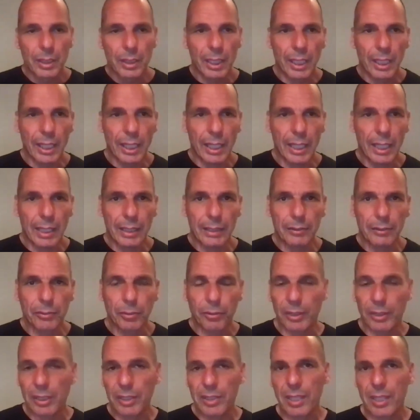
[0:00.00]
And to
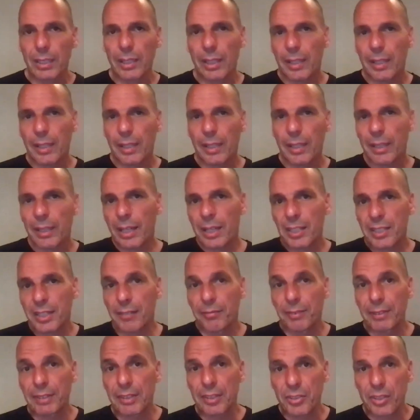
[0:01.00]
the extent that they're
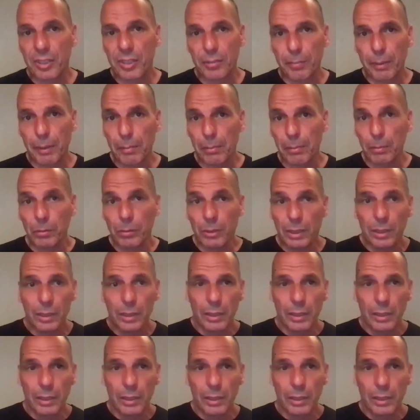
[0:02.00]
self-interested people,